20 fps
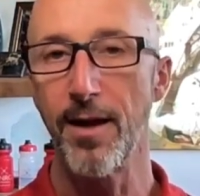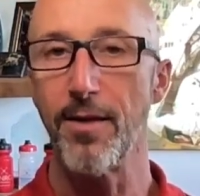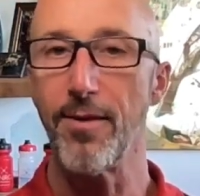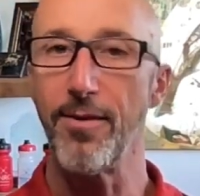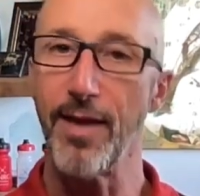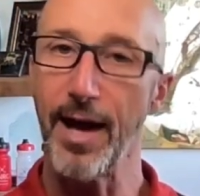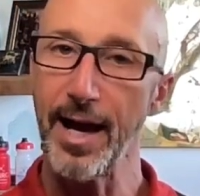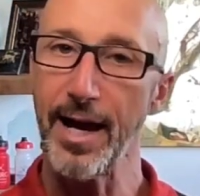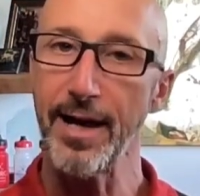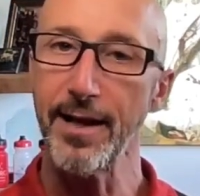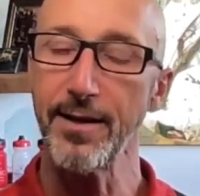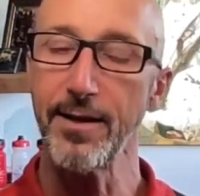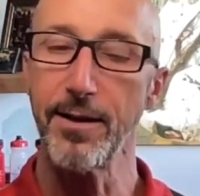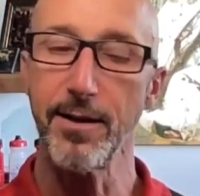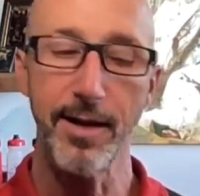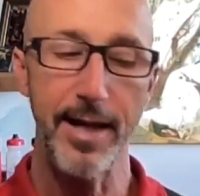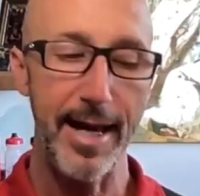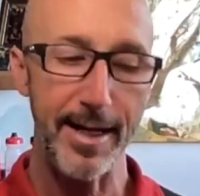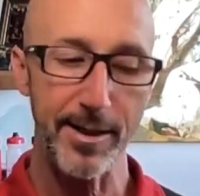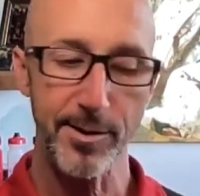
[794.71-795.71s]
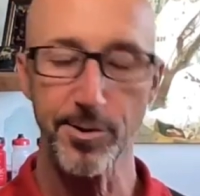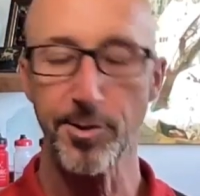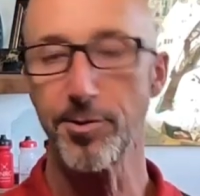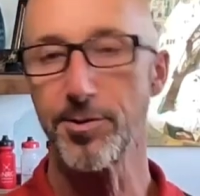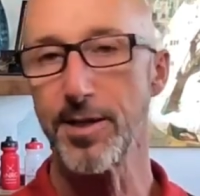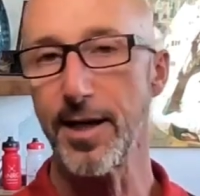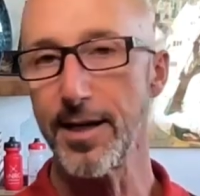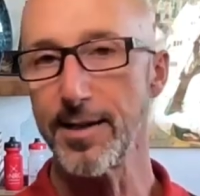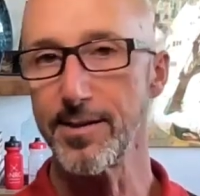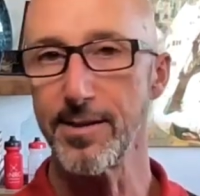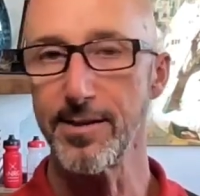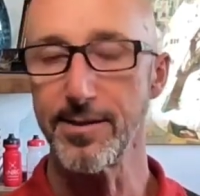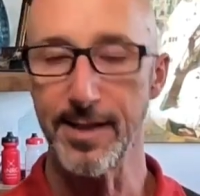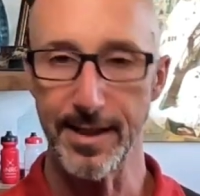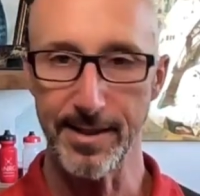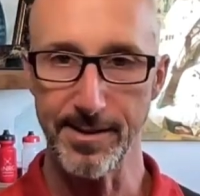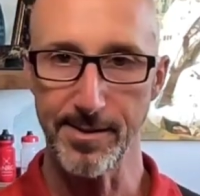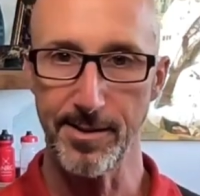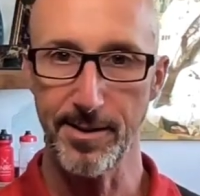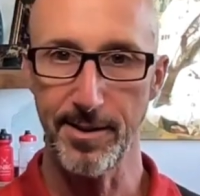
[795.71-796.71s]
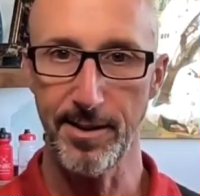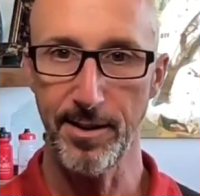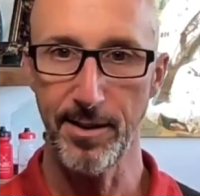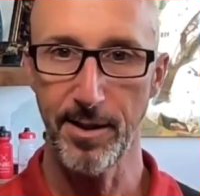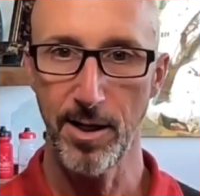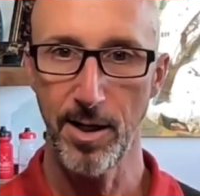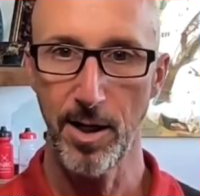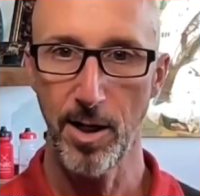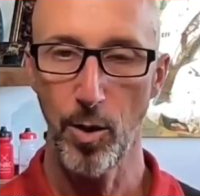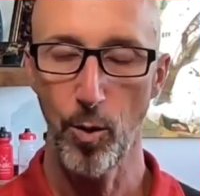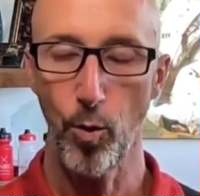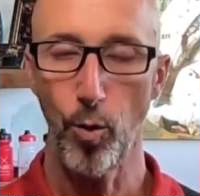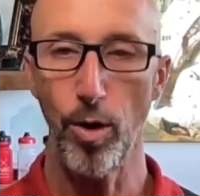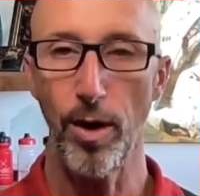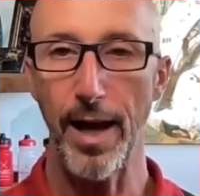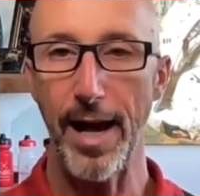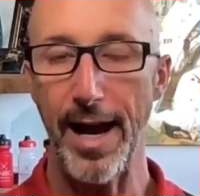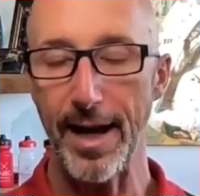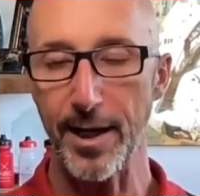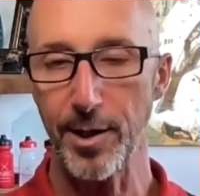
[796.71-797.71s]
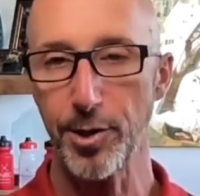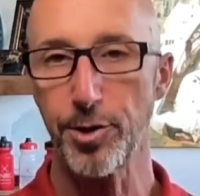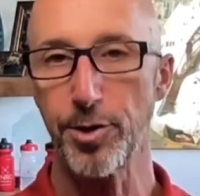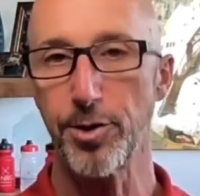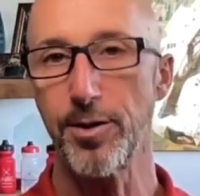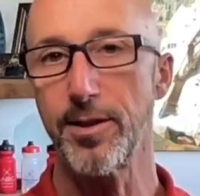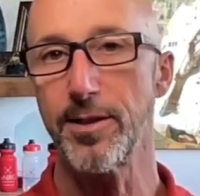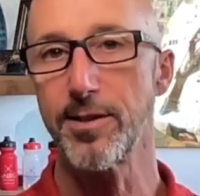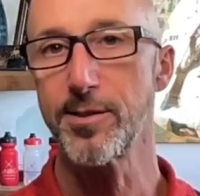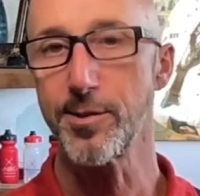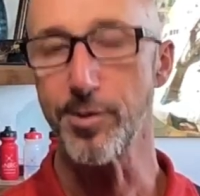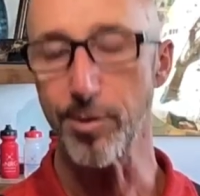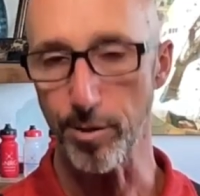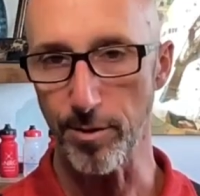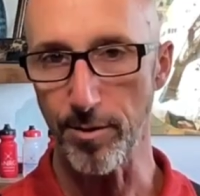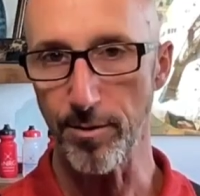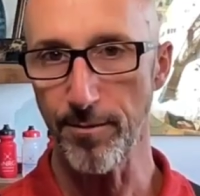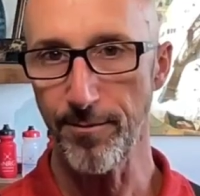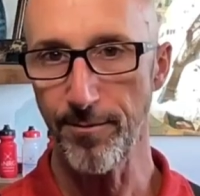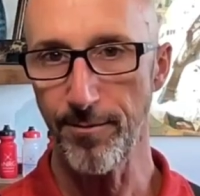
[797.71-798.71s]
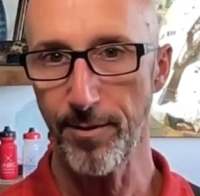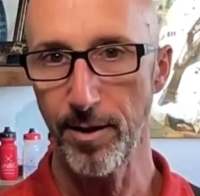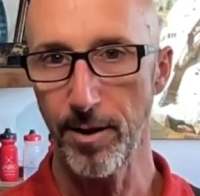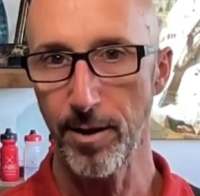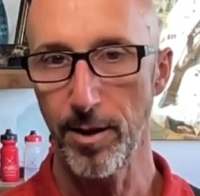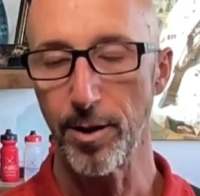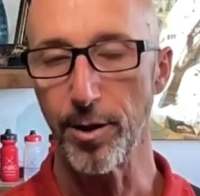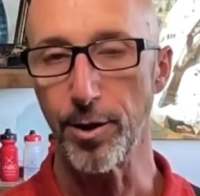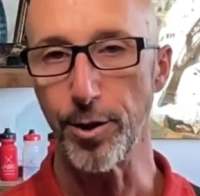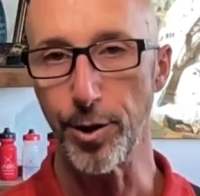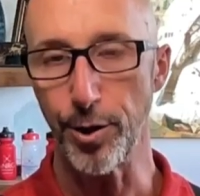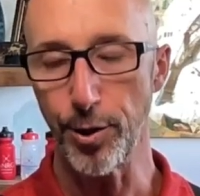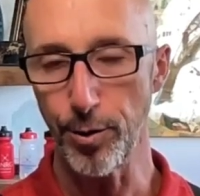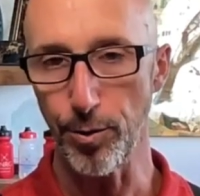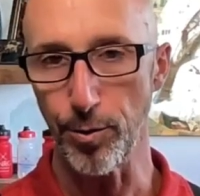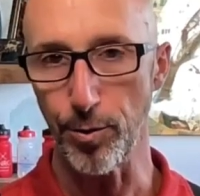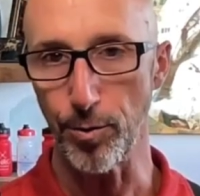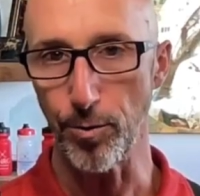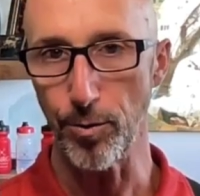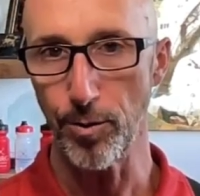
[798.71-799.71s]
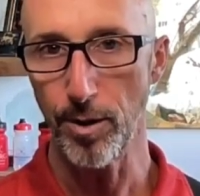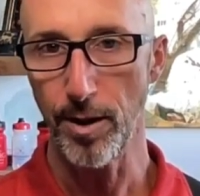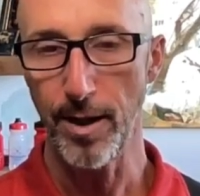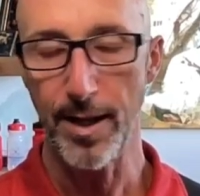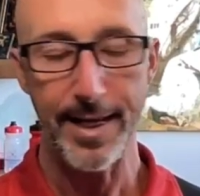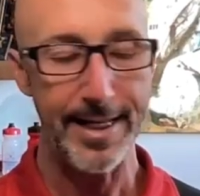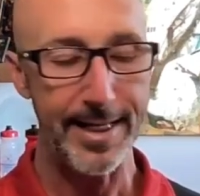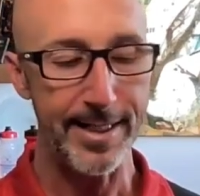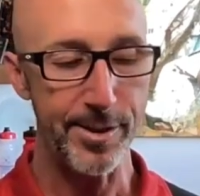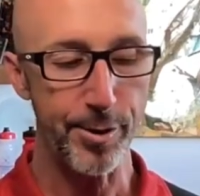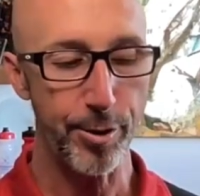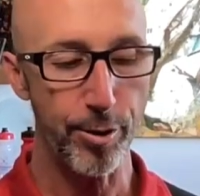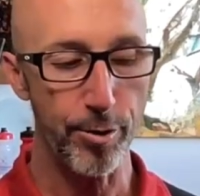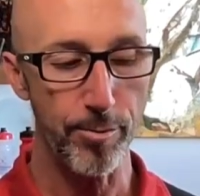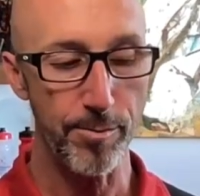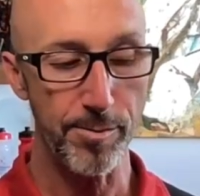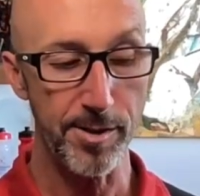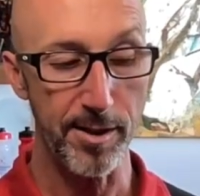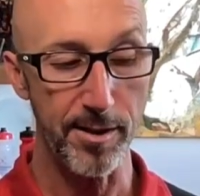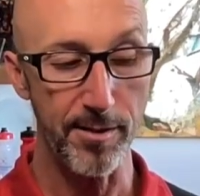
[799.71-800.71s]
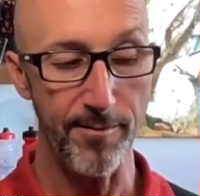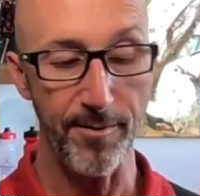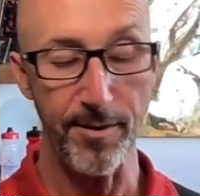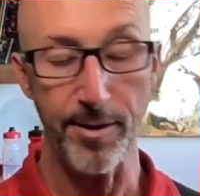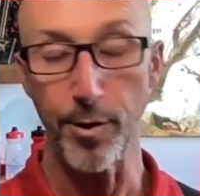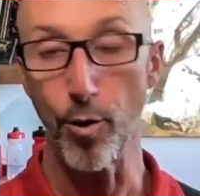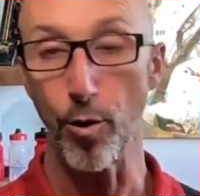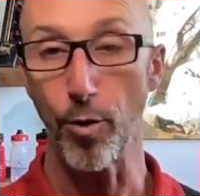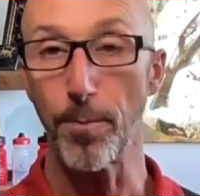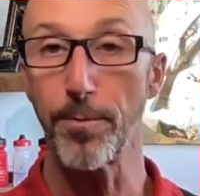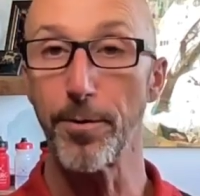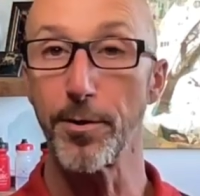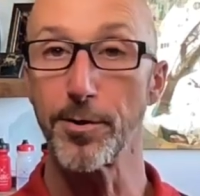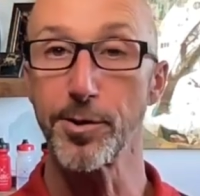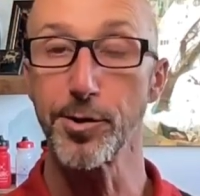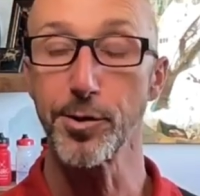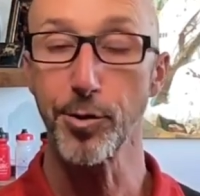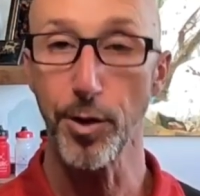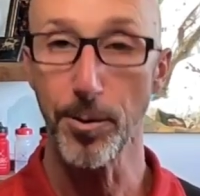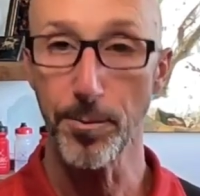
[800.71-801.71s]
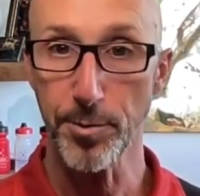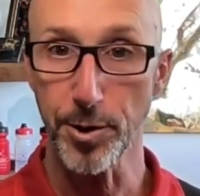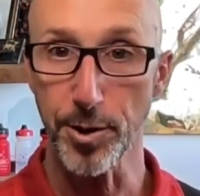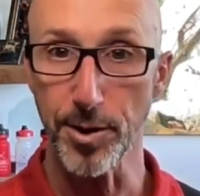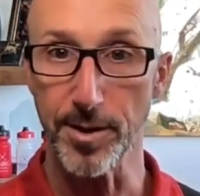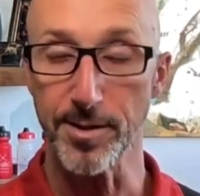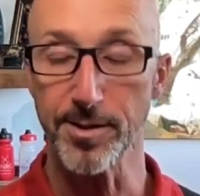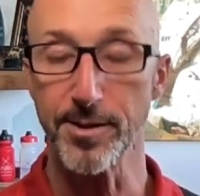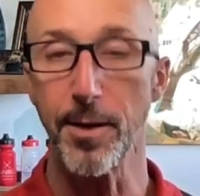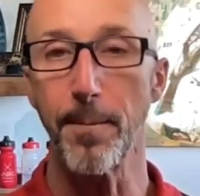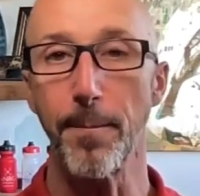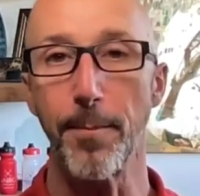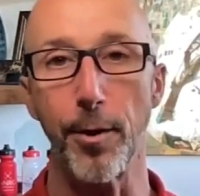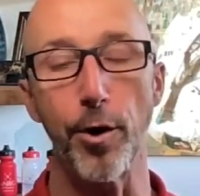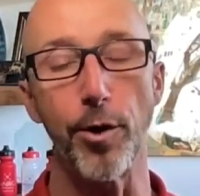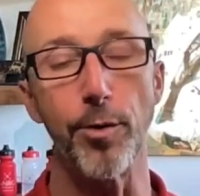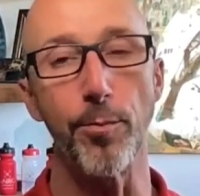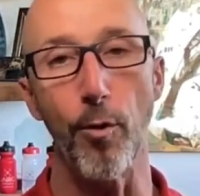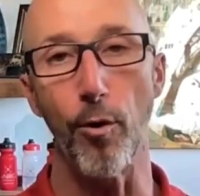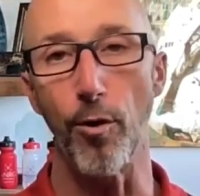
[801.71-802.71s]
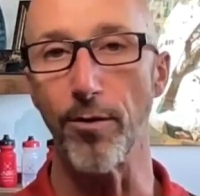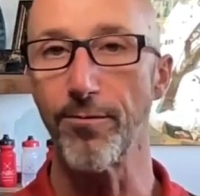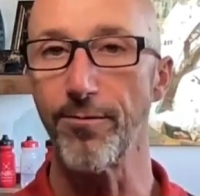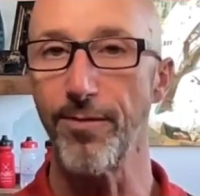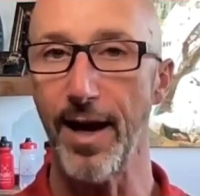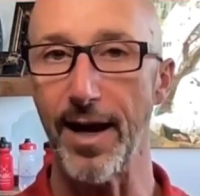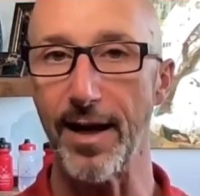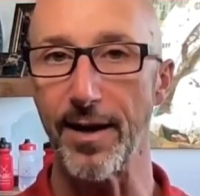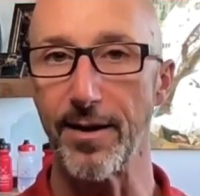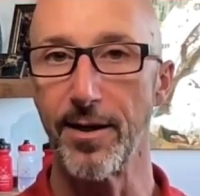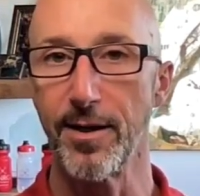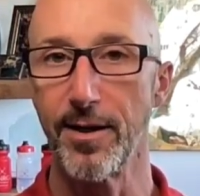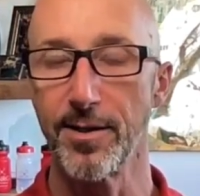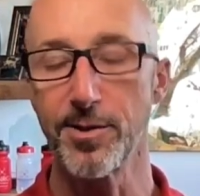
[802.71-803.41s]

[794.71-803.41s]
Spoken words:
that exercise intensity will actually serve you in terms of your prescription to burn more fat.